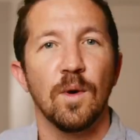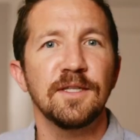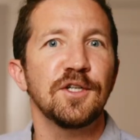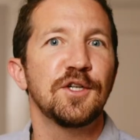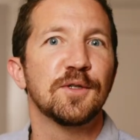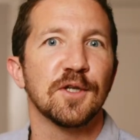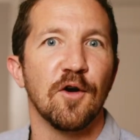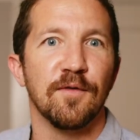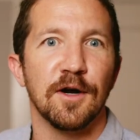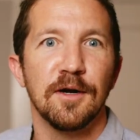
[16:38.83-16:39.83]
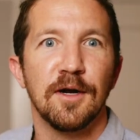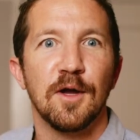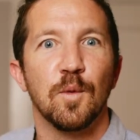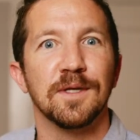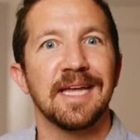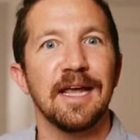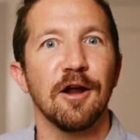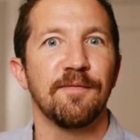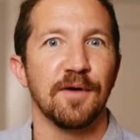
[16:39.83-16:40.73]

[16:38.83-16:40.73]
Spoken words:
Once the shoot's over, we'll take our